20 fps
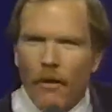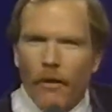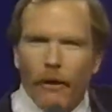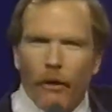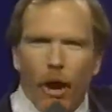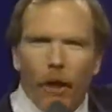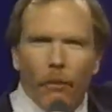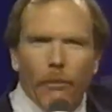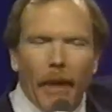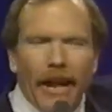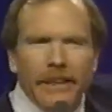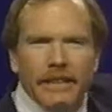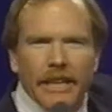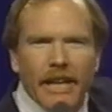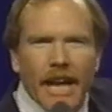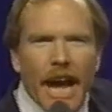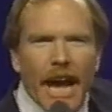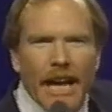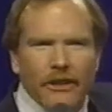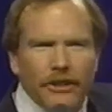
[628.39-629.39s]
There are
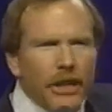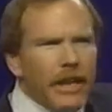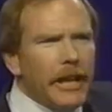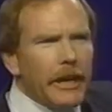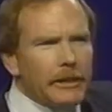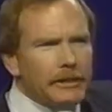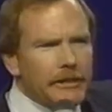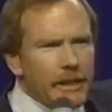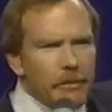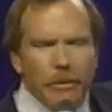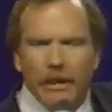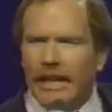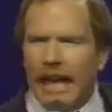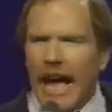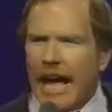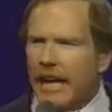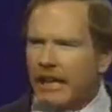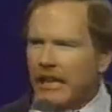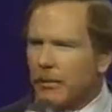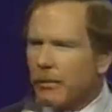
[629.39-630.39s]
basic ideas that
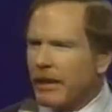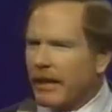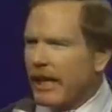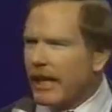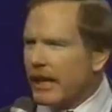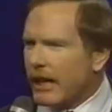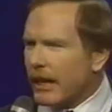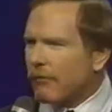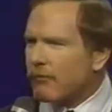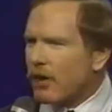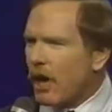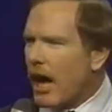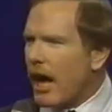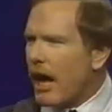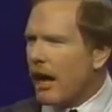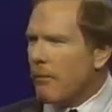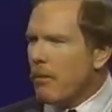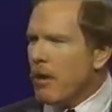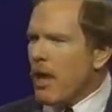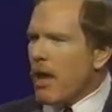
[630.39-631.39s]
began at the beginning of
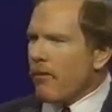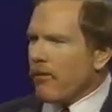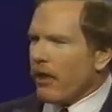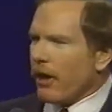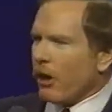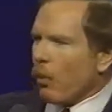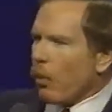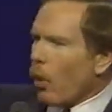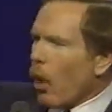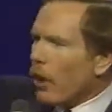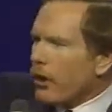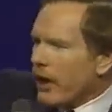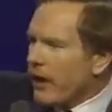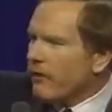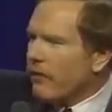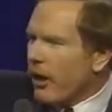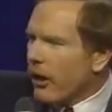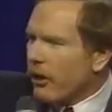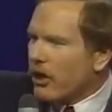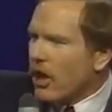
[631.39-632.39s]
time that are
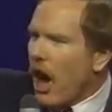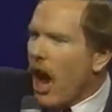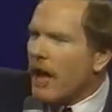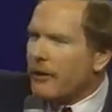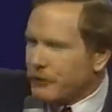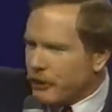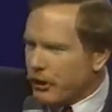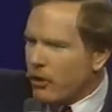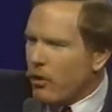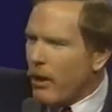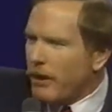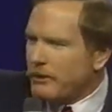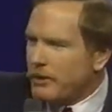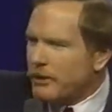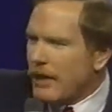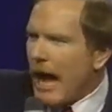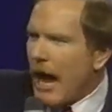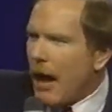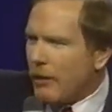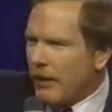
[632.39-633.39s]
working their
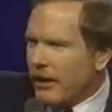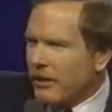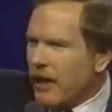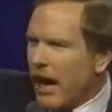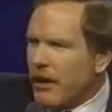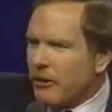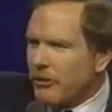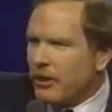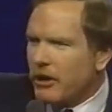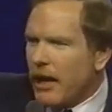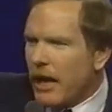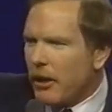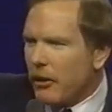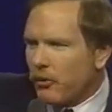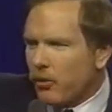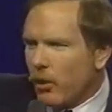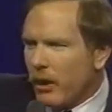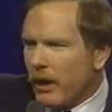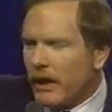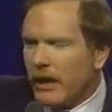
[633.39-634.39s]
consequences out in
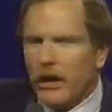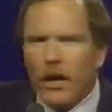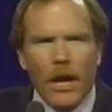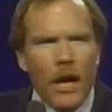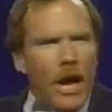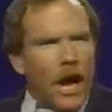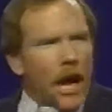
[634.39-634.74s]
1983.